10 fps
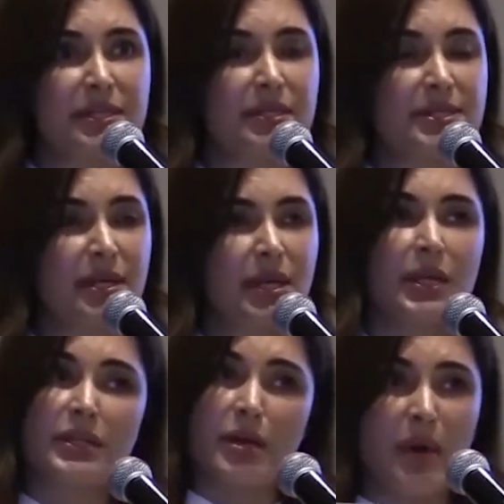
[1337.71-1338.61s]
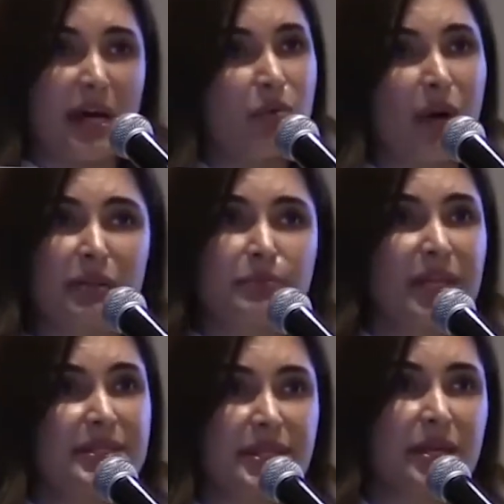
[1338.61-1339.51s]
cells, they're my white
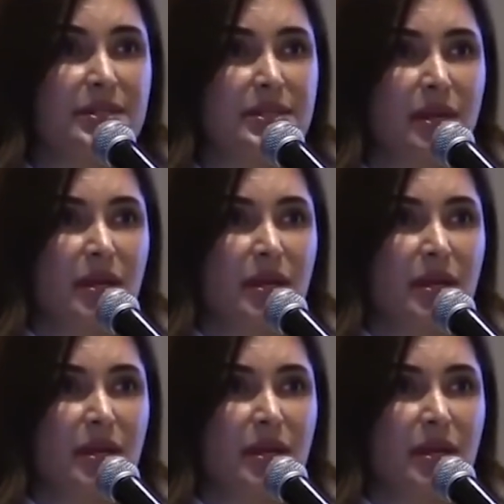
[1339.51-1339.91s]
blood cells.